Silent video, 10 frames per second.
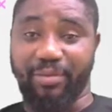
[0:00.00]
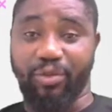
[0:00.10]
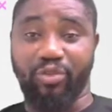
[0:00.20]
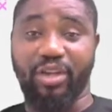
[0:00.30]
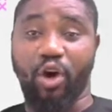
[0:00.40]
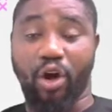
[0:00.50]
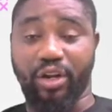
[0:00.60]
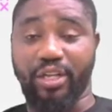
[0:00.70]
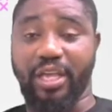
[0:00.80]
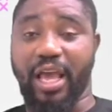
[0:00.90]
between
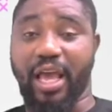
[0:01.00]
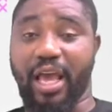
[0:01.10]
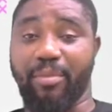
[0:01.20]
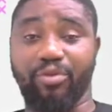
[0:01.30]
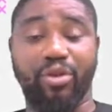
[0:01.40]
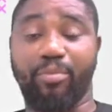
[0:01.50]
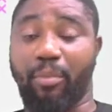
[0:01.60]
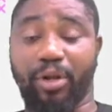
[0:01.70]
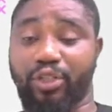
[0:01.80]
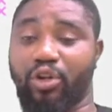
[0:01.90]

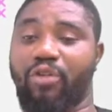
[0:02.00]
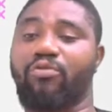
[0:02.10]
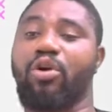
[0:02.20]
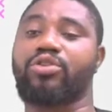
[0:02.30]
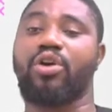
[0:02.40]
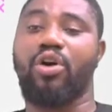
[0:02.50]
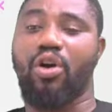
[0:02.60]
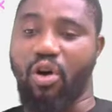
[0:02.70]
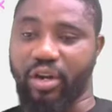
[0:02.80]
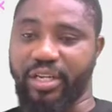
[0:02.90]
population of what
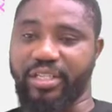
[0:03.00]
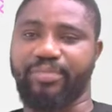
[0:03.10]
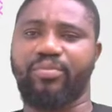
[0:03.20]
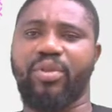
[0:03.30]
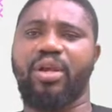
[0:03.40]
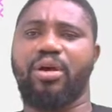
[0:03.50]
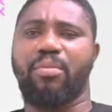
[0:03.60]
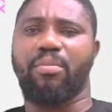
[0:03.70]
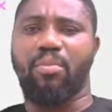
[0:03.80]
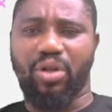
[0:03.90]
organism.
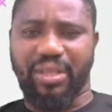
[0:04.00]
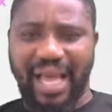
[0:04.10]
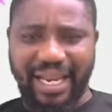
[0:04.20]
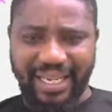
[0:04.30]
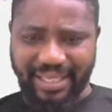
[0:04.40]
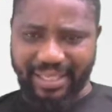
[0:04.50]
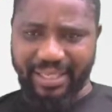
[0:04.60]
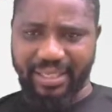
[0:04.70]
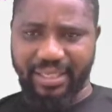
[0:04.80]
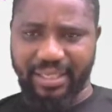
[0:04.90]

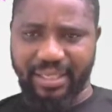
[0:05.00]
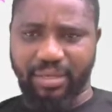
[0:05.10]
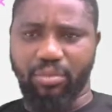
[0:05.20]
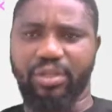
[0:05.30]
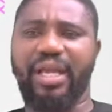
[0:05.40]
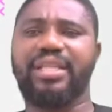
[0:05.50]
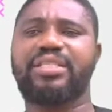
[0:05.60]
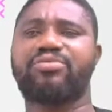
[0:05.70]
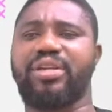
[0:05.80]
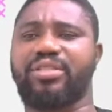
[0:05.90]
Mortality.
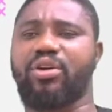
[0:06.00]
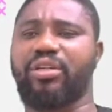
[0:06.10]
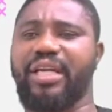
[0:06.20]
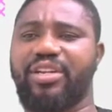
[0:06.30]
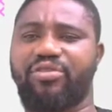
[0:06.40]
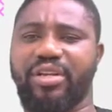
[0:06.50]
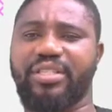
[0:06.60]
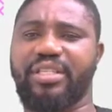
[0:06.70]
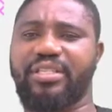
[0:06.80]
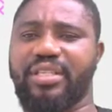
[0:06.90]
Mortality rate or death
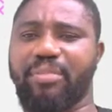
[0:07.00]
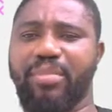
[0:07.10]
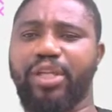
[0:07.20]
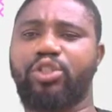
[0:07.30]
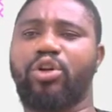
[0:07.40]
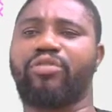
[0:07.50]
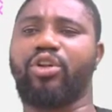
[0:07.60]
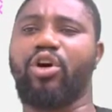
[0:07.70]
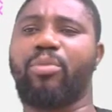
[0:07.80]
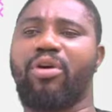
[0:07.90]
rate is a measure of the
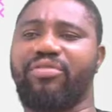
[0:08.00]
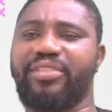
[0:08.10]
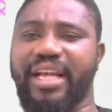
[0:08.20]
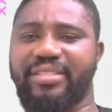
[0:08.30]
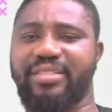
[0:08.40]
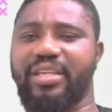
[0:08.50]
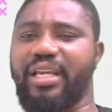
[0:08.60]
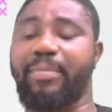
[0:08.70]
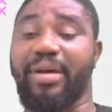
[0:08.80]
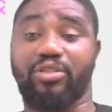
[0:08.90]
number of deaths
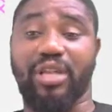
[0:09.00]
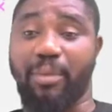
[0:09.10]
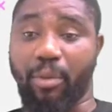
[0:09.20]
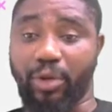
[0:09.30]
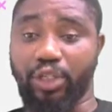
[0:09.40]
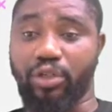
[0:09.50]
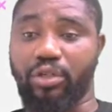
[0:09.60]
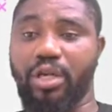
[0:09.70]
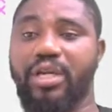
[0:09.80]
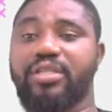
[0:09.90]
in a particular
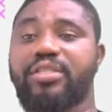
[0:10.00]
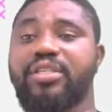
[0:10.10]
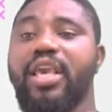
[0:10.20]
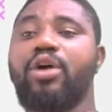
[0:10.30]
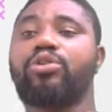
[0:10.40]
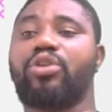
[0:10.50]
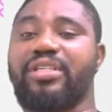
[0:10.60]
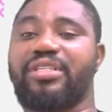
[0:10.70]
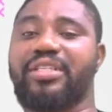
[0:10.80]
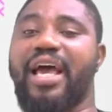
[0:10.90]
population, scaled to
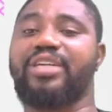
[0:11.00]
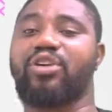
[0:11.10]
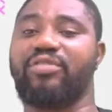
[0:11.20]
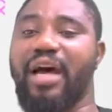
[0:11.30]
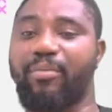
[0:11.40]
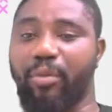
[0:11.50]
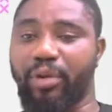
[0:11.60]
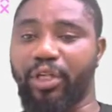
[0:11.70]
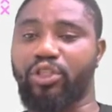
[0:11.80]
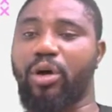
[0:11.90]
the size of that
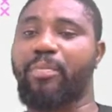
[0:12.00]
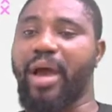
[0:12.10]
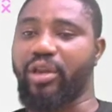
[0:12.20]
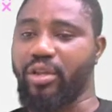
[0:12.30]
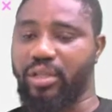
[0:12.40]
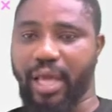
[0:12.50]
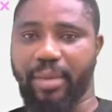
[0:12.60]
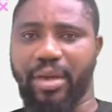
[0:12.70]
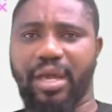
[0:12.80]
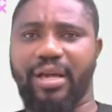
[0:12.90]
population per unit
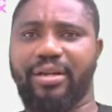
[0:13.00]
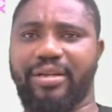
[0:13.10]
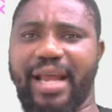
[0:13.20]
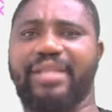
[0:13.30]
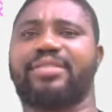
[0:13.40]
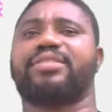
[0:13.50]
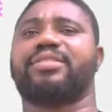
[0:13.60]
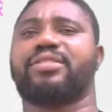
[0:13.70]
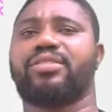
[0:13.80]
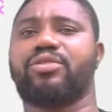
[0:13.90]
time.
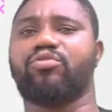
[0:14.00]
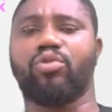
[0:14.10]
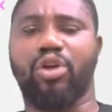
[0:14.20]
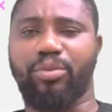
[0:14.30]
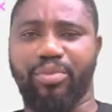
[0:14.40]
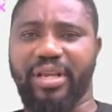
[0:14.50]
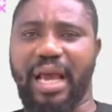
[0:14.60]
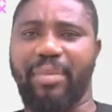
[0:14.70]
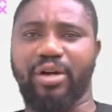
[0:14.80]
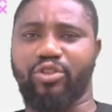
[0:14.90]
Death will not bring
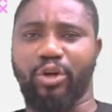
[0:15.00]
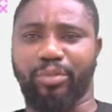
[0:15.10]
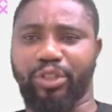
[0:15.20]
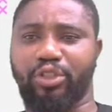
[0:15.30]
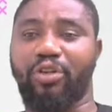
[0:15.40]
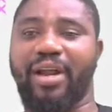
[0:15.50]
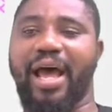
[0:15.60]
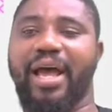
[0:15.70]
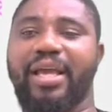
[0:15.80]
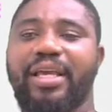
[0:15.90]
about competition,
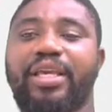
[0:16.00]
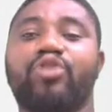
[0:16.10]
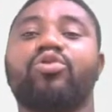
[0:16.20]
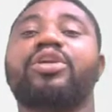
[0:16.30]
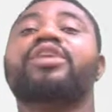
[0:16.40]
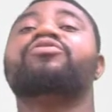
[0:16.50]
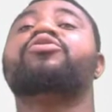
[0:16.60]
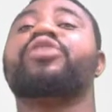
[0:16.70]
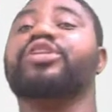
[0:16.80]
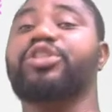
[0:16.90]
rather, it will
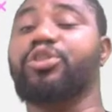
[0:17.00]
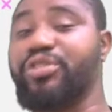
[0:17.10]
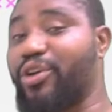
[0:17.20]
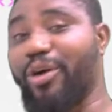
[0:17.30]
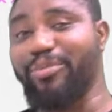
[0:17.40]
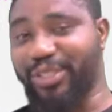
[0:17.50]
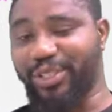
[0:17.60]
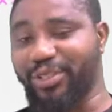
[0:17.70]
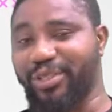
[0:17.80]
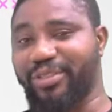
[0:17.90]
even reduce the
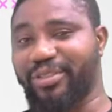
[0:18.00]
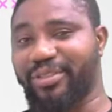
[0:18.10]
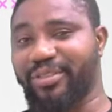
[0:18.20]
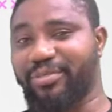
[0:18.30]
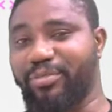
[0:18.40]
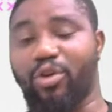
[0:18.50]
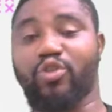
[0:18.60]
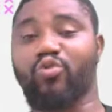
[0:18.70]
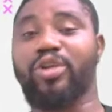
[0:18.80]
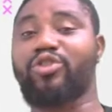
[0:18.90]
competition.
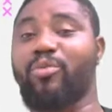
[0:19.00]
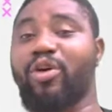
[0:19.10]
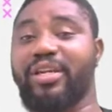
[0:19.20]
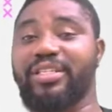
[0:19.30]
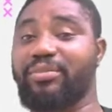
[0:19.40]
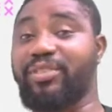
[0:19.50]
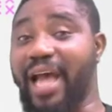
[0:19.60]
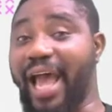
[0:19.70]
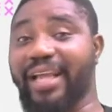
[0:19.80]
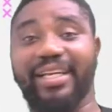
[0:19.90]
Because when some organisms
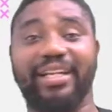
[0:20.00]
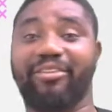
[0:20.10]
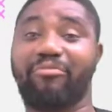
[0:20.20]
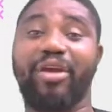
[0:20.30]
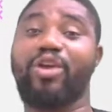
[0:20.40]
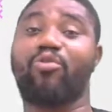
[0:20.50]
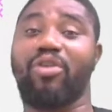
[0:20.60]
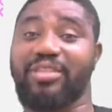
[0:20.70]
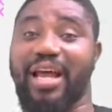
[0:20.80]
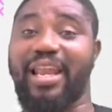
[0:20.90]
die, then the remaining
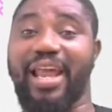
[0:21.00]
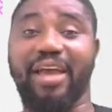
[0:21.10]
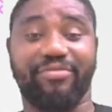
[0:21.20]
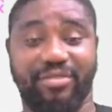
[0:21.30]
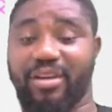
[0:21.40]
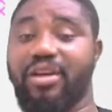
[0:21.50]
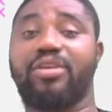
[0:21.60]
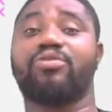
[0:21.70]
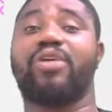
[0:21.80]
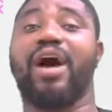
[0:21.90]
ones that are alive
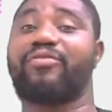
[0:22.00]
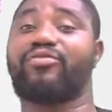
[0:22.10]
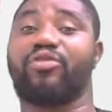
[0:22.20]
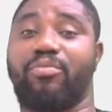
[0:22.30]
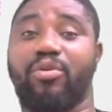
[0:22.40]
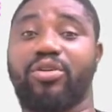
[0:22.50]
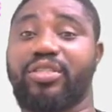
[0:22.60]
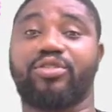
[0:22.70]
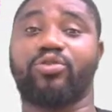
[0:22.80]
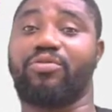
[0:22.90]
have some more
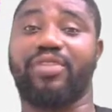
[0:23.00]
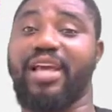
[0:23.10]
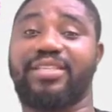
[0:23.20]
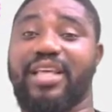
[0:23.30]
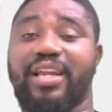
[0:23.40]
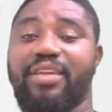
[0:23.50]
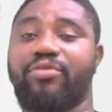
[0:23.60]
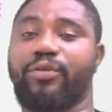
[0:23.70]
things to flex and live